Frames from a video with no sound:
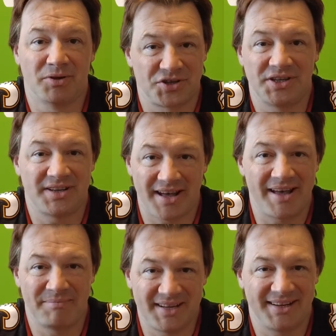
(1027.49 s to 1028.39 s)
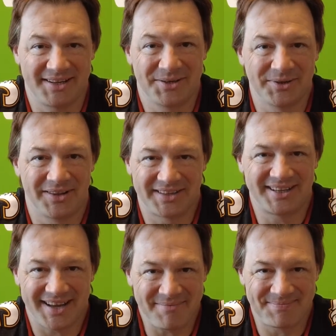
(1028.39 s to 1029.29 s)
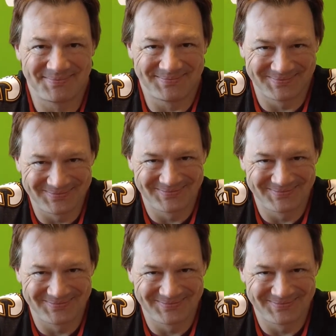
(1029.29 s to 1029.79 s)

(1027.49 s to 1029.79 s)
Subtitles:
bullshit I'm telling you all the time.